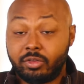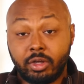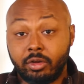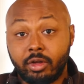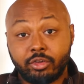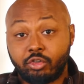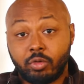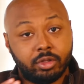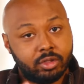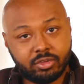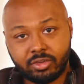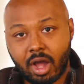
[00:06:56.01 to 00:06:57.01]
Still no
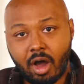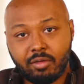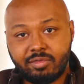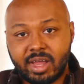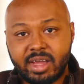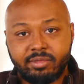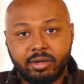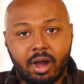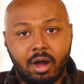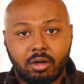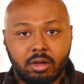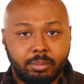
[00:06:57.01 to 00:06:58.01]
strength. This is all flavor,
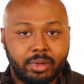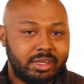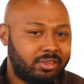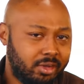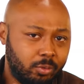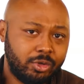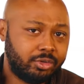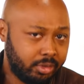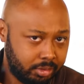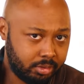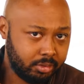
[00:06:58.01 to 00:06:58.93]
all complexity, which